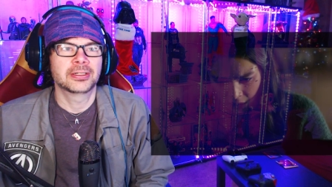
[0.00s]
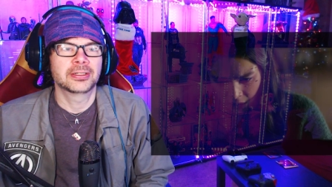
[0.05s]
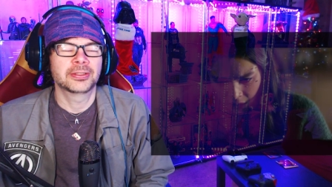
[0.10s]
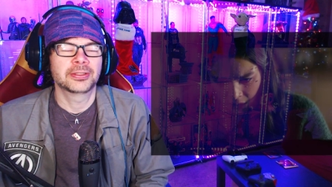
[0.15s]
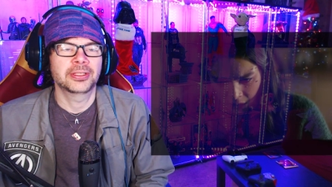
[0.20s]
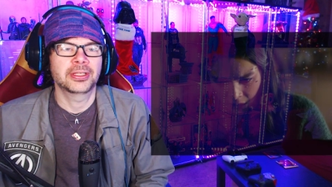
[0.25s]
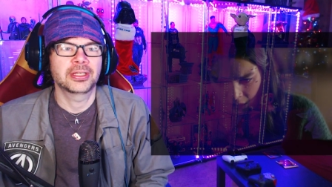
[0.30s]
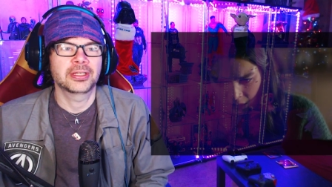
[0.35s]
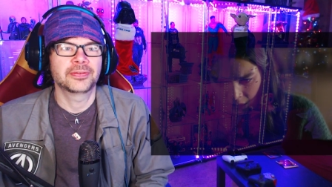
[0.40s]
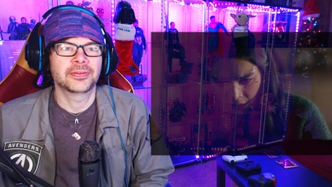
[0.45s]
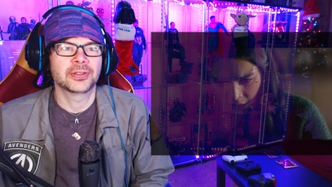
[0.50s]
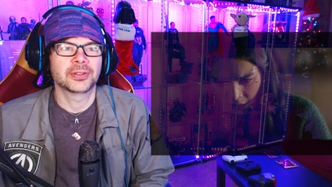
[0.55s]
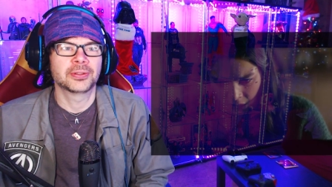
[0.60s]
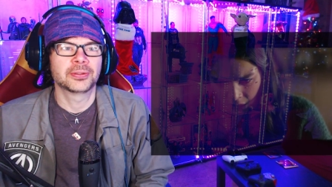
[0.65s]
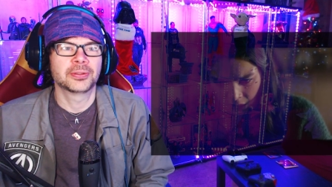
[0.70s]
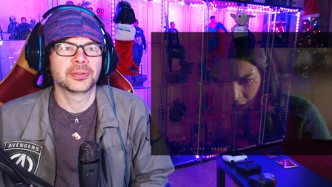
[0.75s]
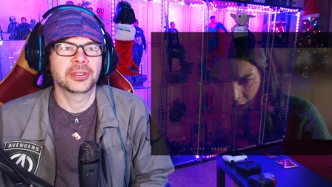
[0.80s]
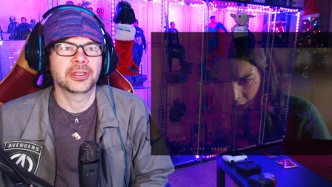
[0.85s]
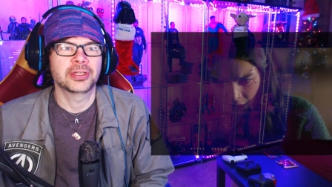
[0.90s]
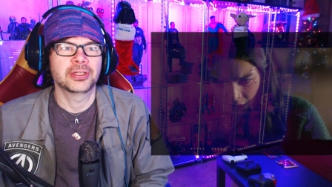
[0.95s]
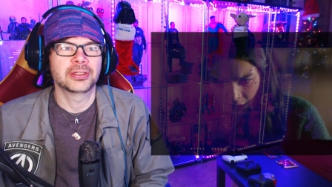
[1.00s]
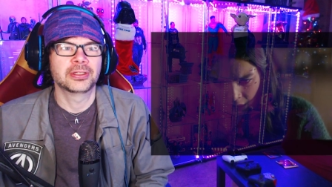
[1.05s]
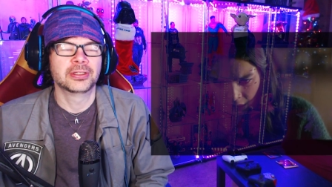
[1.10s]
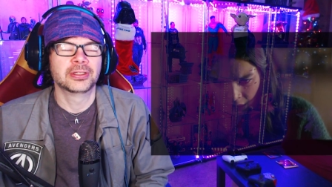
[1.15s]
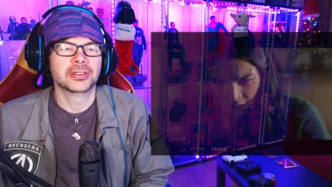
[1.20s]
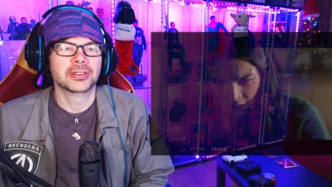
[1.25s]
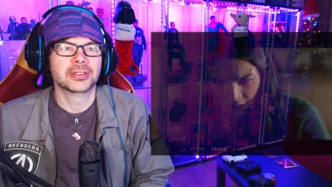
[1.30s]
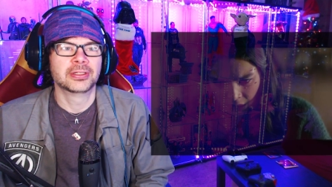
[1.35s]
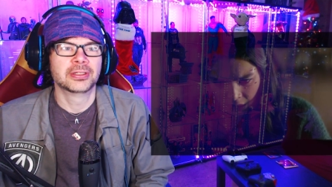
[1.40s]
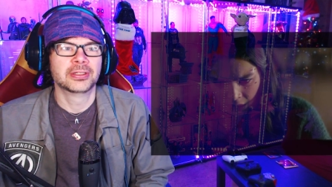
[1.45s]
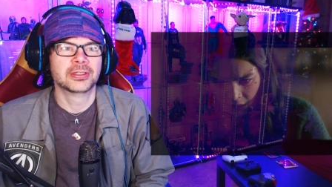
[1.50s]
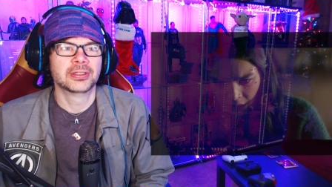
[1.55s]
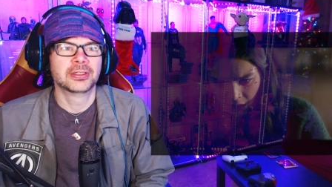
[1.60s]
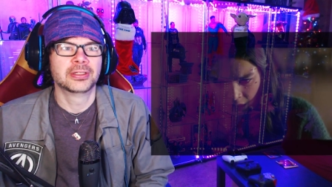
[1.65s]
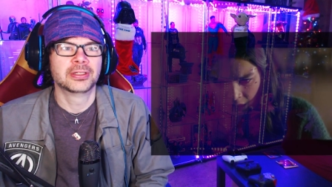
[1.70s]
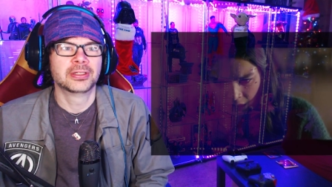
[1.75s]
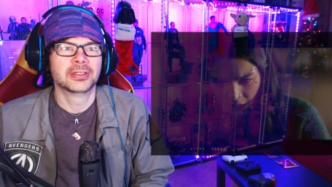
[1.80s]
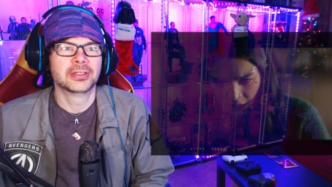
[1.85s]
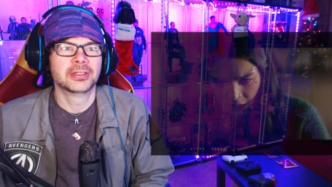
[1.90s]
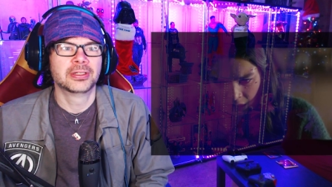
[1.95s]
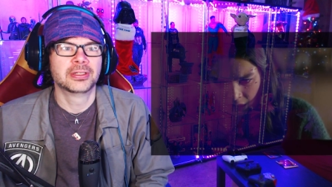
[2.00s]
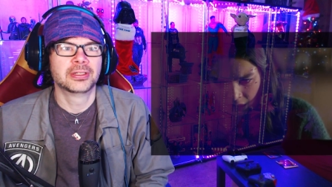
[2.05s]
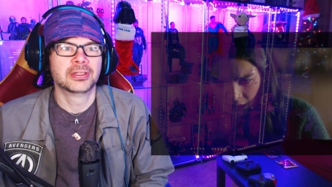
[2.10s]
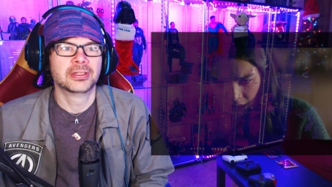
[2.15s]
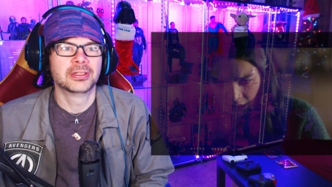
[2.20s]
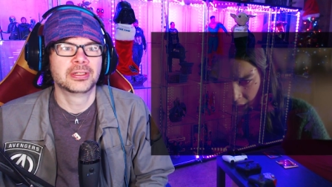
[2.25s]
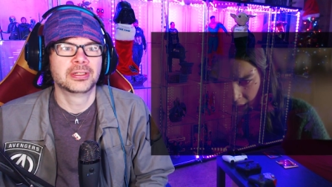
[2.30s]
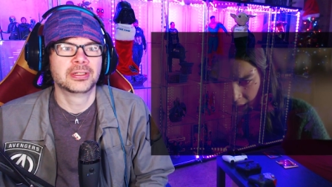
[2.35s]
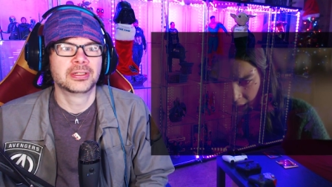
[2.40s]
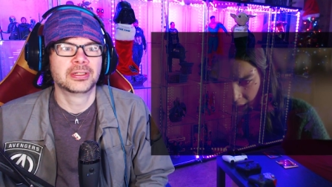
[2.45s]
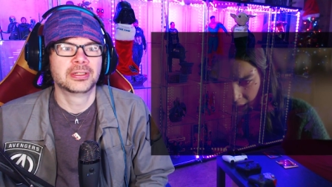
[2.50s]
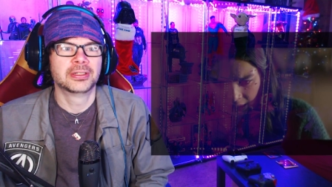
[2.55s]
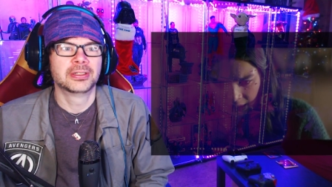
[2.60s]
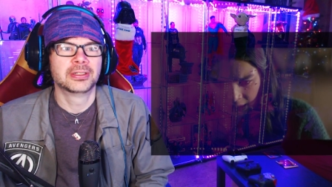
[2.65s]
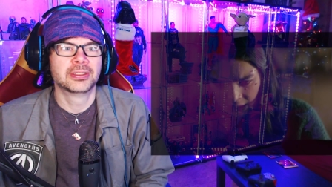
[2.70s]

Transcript: have the whole thing. Yelena.